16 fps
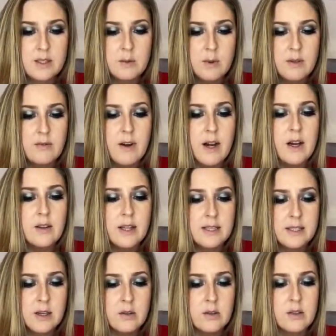want to file that
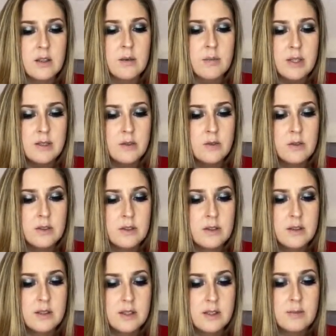down a little bit so it's
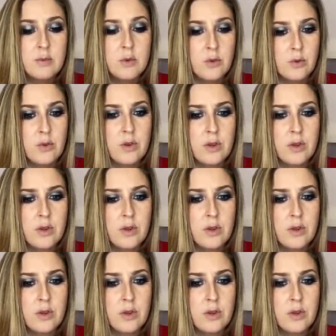smooth.